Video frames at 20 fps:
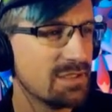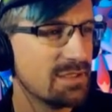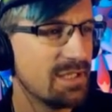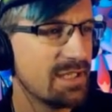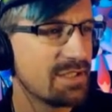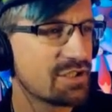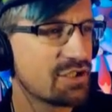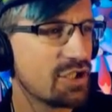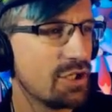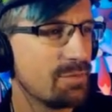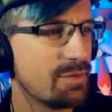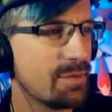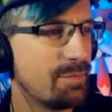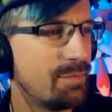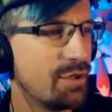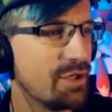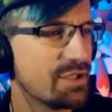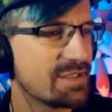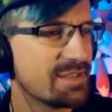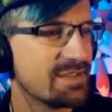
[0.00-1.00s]
I just hope the
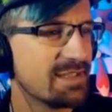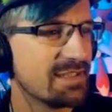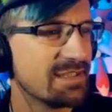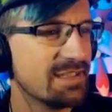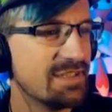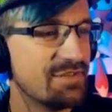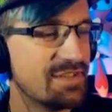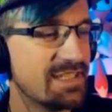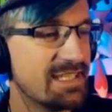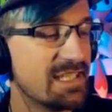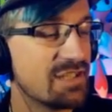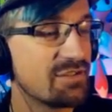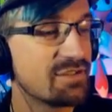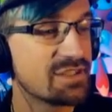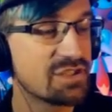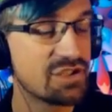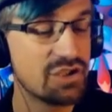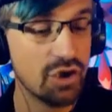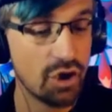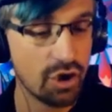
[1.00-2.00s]
person that lives here
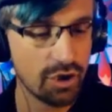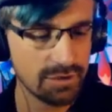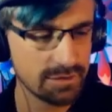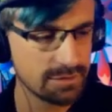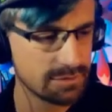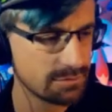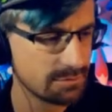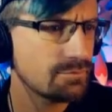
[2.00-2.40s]
is gone.